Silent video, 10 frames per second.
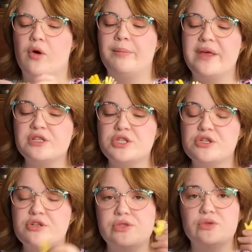or
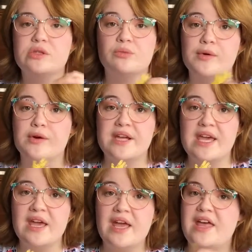pictures or
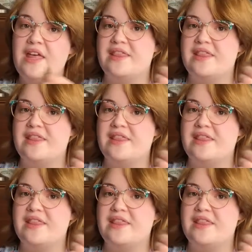wording